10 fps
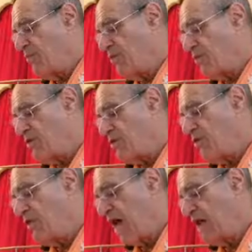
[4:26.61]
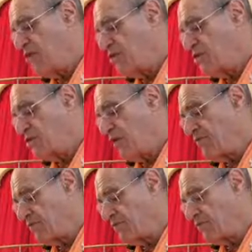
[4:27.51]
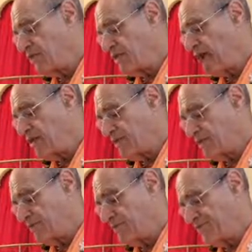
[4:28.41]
but her companions of equal stature.